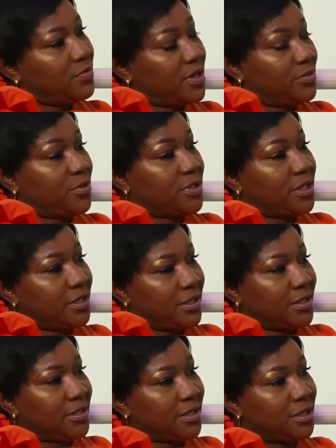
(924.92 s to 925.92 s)
where the body
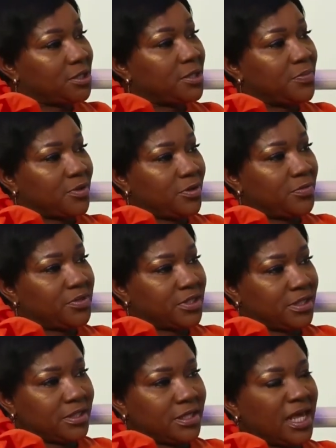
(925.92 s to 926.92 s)
shaper comes
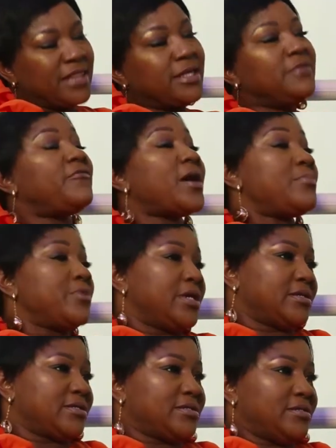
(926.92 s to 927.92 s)
in, and then
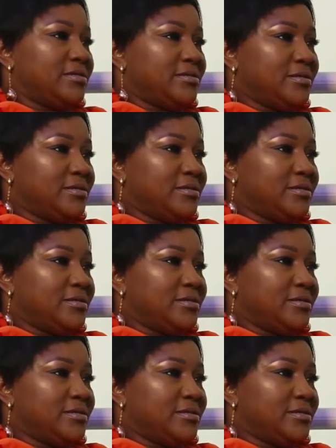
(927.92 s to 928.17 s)
fabrics.